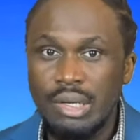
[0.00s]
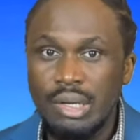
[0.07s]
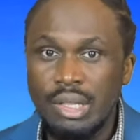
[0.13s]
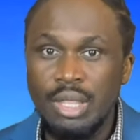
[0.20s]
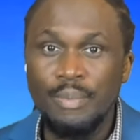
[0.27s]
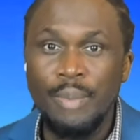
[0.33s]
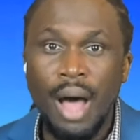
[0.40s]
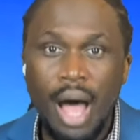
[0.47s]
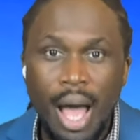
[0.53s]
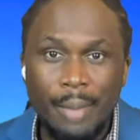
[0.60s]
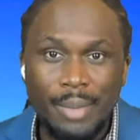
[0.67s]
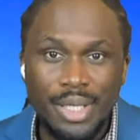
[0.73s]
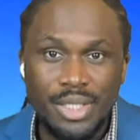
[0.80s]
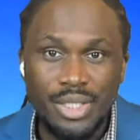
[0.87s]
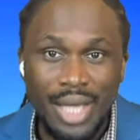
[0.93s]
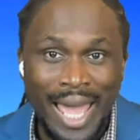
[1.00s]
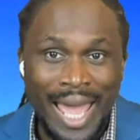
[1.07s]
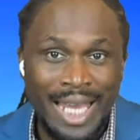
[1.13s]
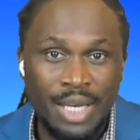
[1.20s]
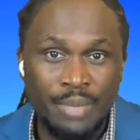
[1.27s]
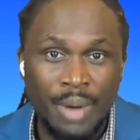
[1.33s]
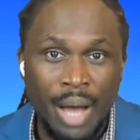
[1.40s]
the Bahamas,
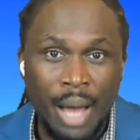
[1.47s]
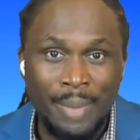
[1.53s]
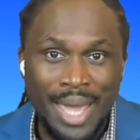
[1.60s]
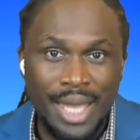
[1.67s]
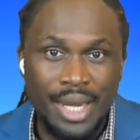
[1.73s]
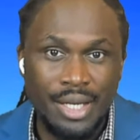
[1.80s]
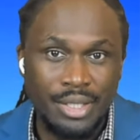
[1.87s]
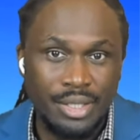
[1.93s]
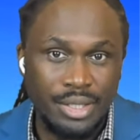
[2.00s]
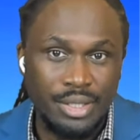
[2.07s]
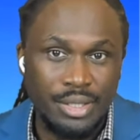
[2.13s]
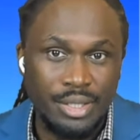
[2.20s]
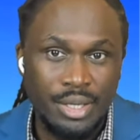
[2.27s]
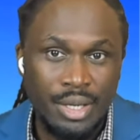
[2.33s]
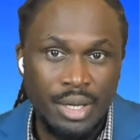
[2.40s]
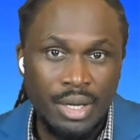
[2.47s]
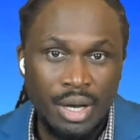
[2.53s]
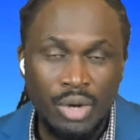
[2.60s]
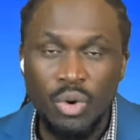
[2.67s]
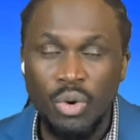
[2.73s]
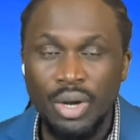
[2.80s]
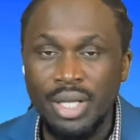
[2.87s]
and Barbados,
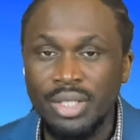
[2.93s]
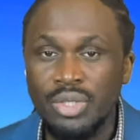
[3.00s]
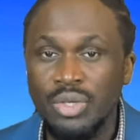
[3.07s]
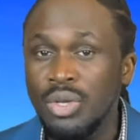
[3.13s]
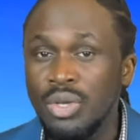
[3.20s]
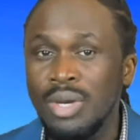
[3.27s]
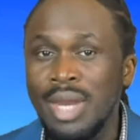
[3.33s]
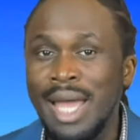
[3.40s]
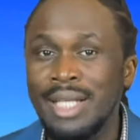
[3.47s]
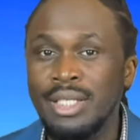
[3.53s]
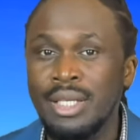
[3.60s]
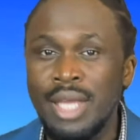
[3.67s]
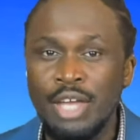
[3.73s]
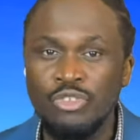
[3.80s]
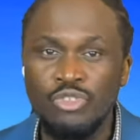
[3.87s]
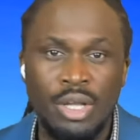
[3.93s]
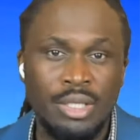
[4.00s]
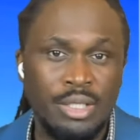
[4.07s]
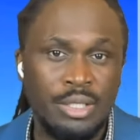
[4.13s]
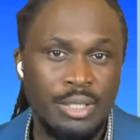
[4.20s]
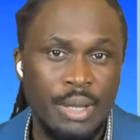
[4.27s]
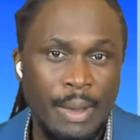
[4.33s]
according to the United Nations.